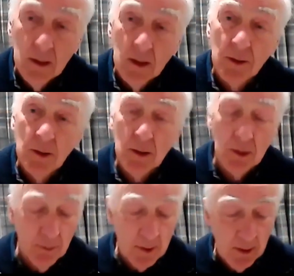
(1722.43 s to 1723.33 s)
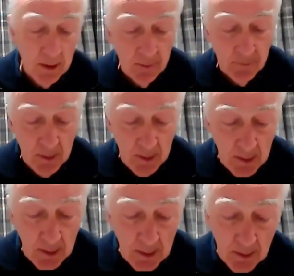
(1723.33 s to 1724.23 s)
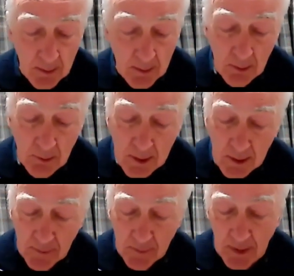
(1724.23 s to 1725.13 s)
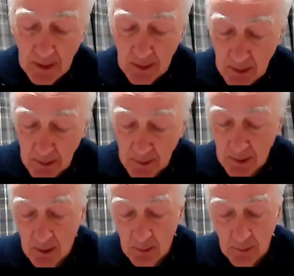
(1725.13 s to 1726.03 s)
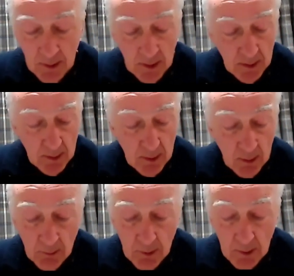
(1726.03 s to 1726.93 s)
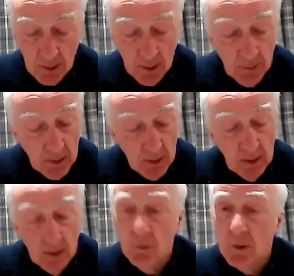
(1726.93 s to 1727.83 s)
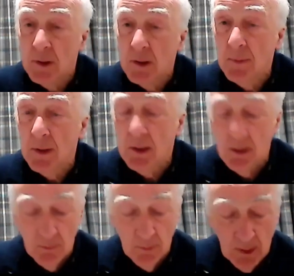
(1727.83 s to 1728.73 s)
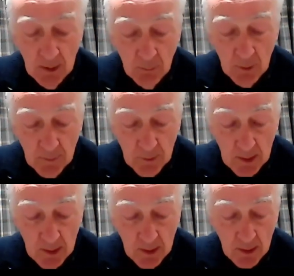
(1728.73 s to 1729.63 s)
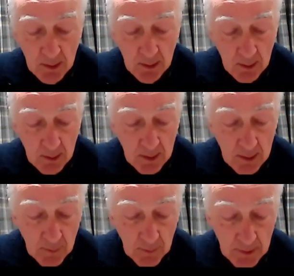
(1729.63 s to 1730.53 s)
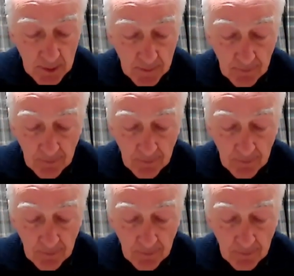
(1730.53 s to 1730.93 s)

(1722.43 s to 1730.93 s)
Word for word: As Jesus went to leave, the newly delivered man asked to go with Jesus, showed, showing that he wanted to become one of Jesus' disciples.